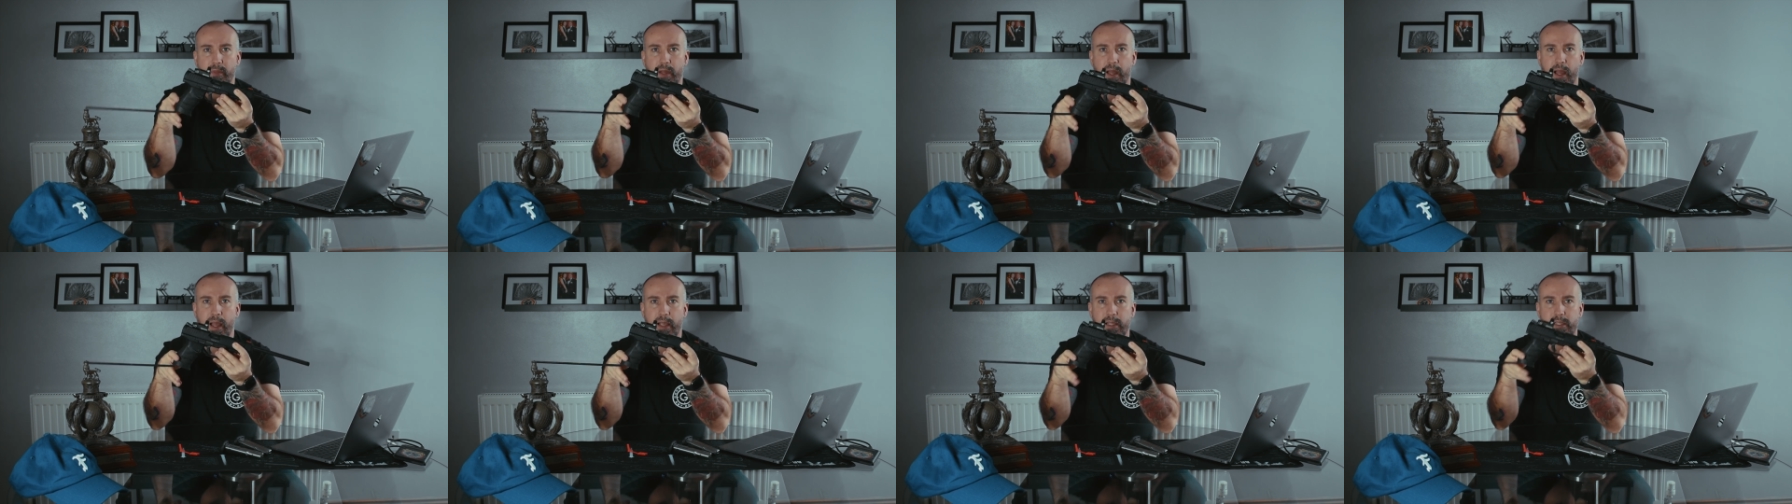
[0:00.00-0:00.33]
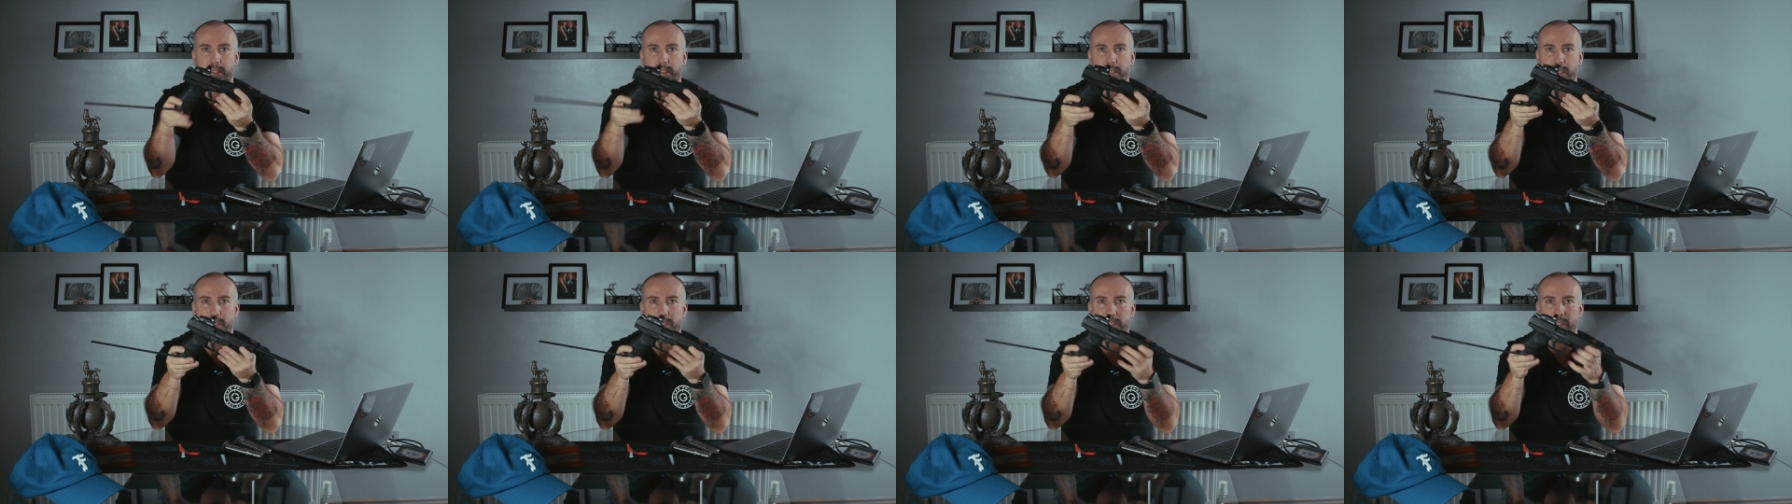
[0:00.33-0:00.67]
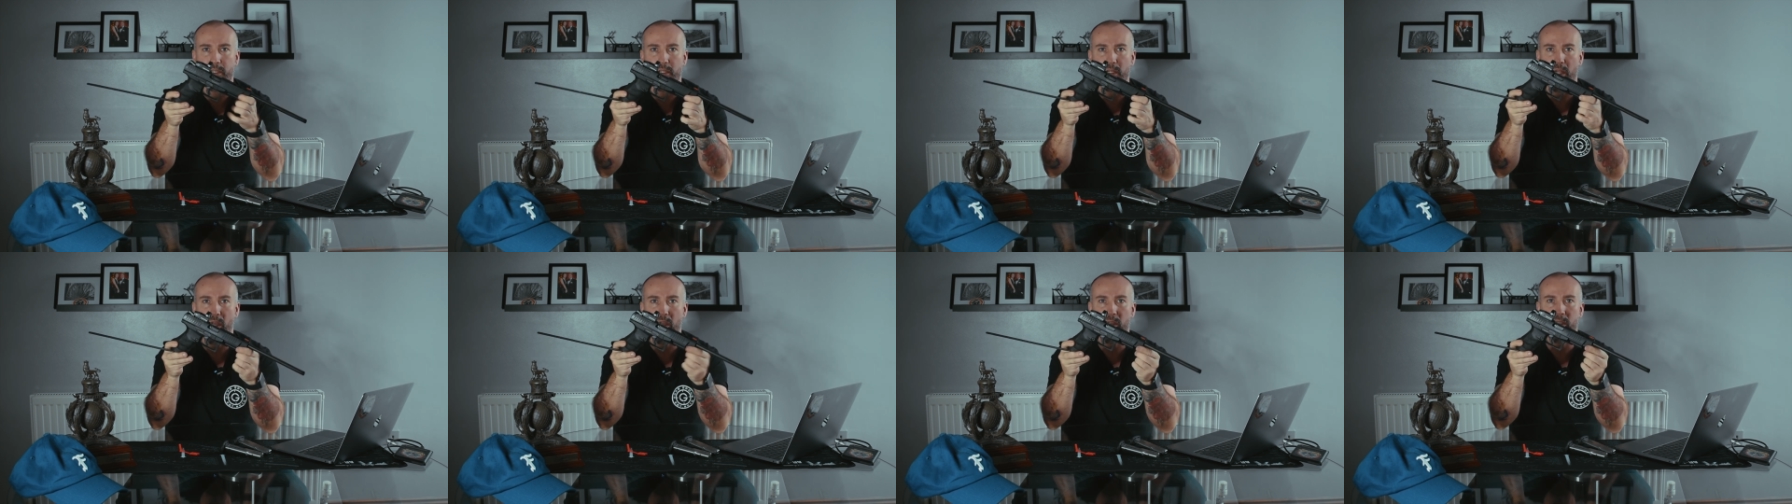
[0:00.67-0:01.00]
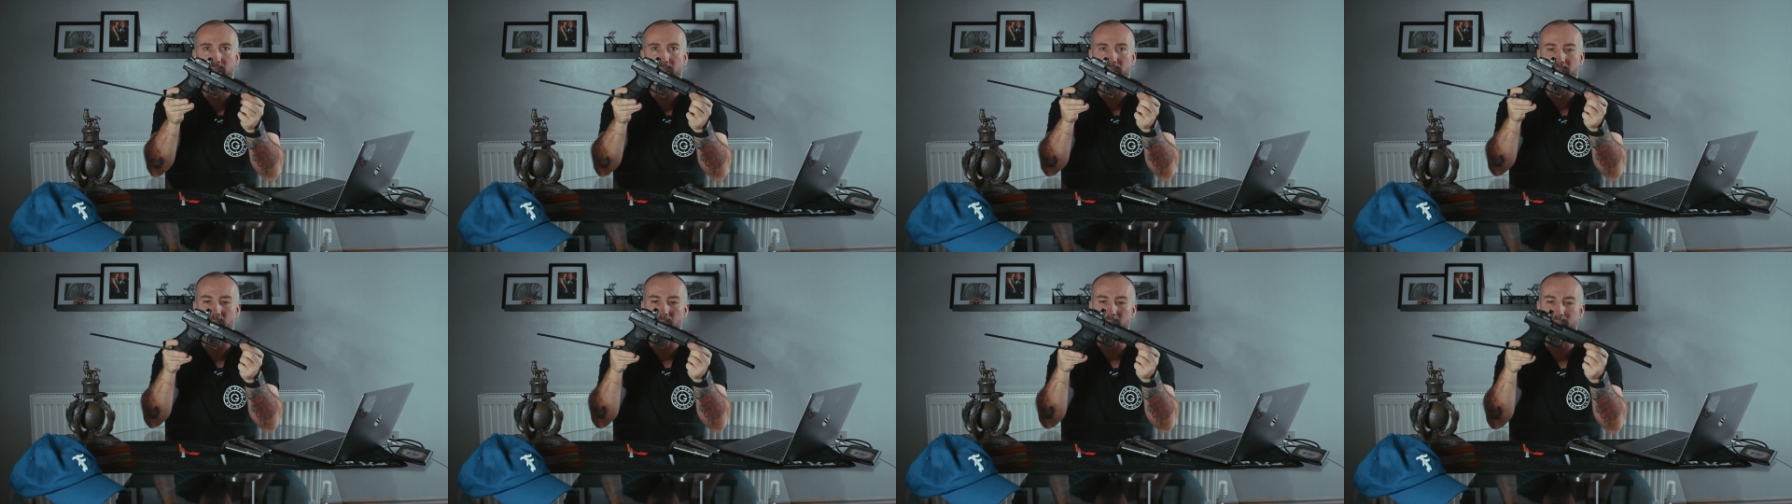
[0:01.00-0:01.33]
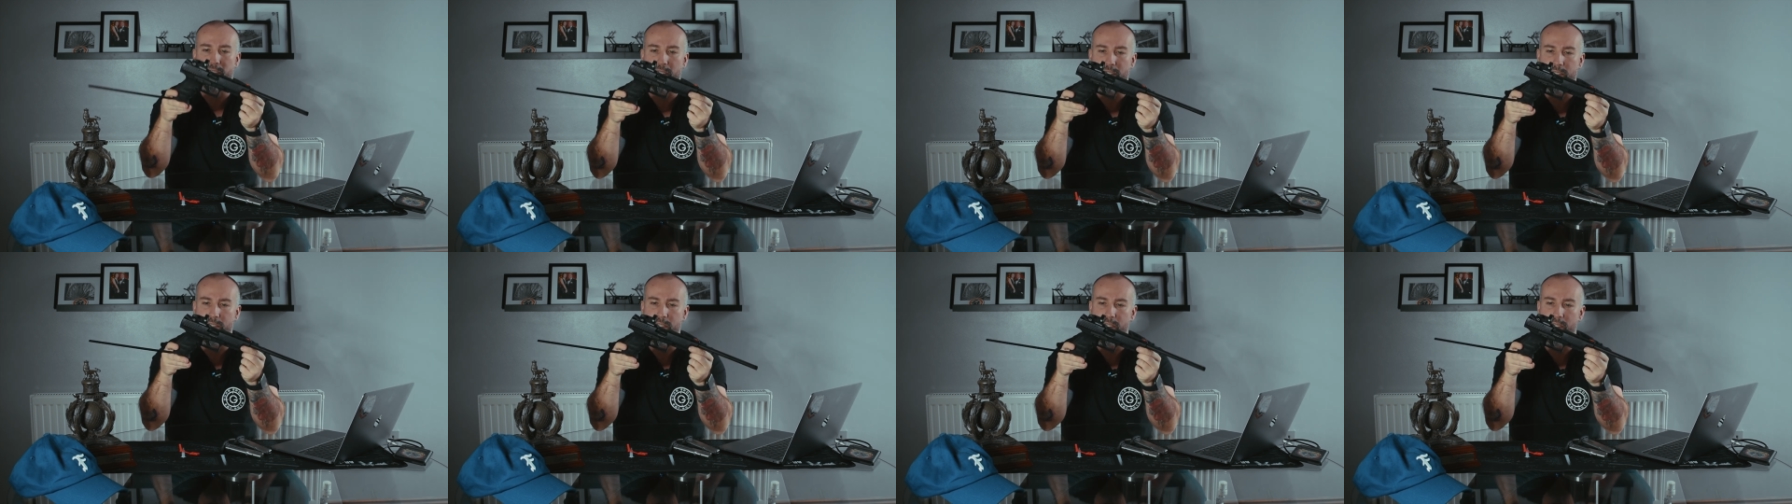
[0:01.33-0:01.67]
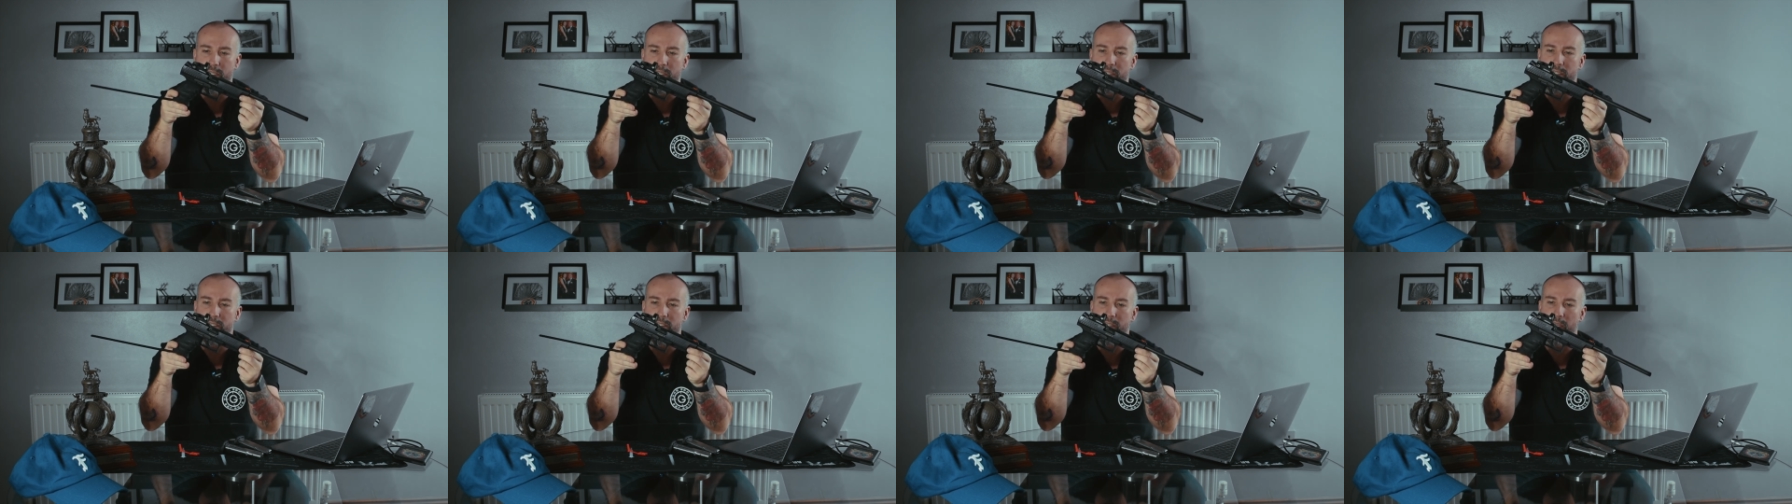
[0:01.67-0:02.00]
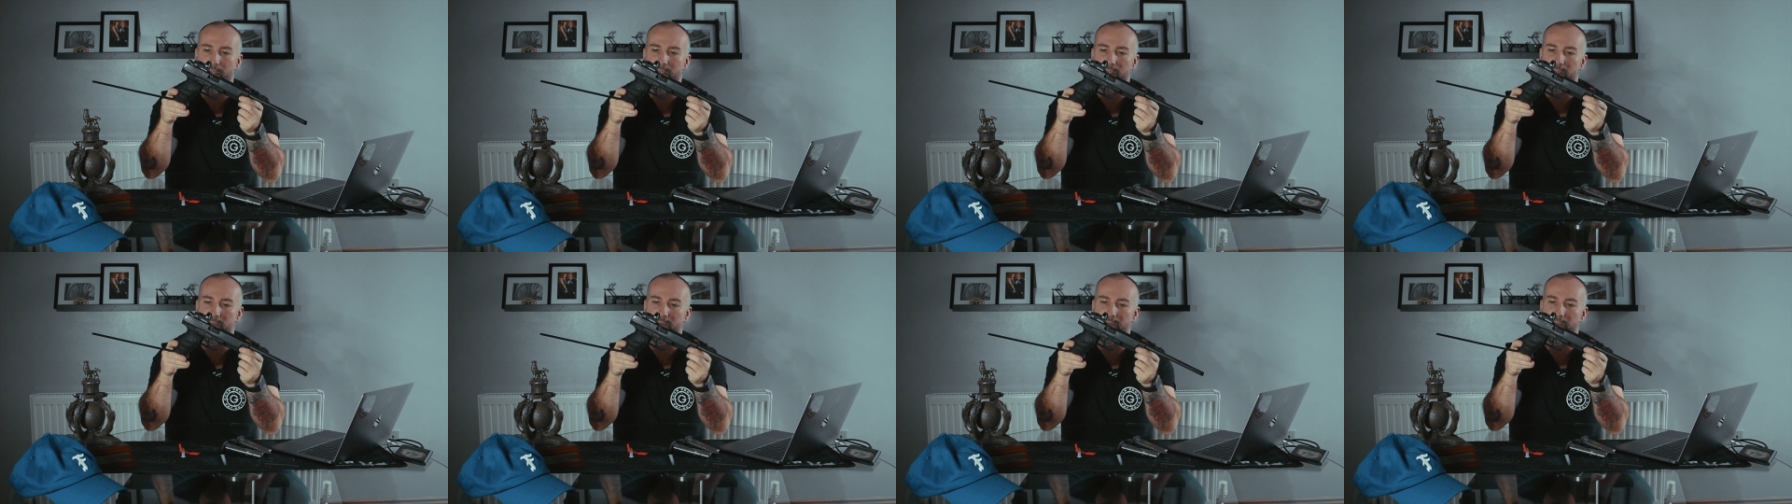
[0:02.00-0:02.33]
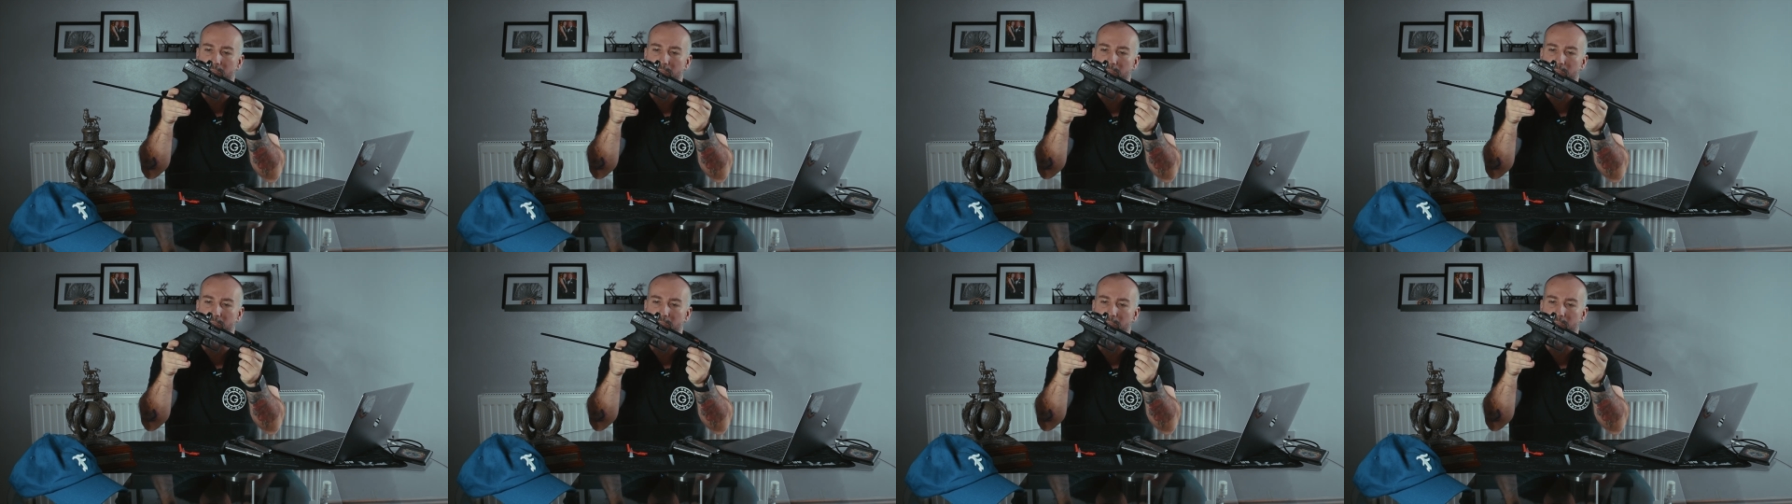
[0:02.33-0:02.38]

as is the Glock and as is the standard